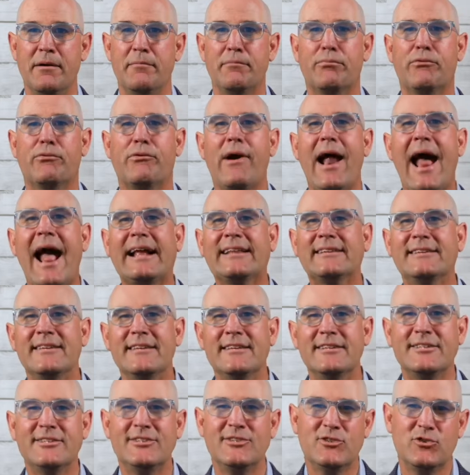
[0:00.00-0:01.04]

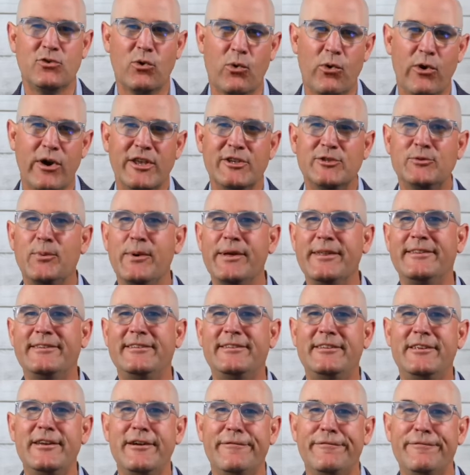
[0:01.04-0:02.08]
Practice stories
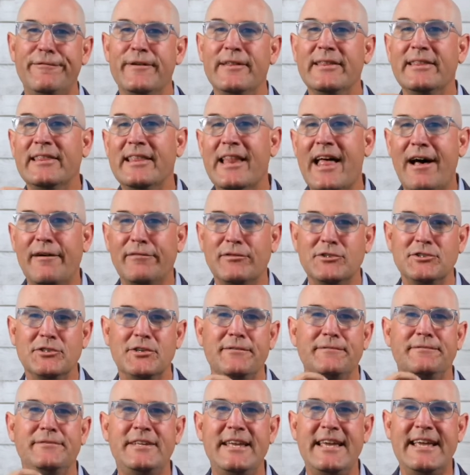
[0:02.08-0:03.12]
with different levels
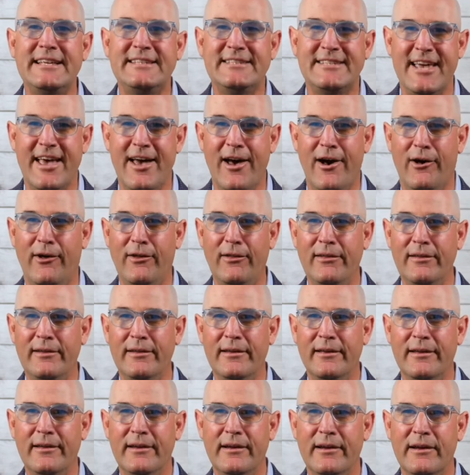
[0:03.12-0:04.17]
of detail
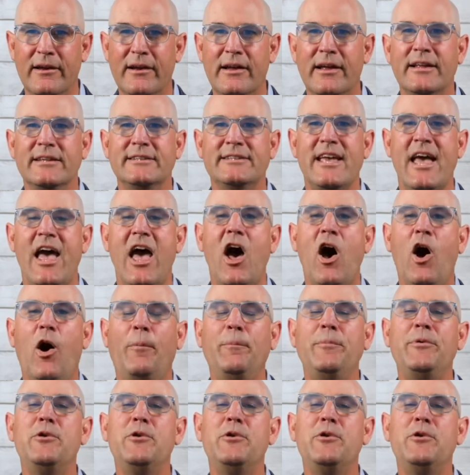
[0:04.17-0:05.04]
to help you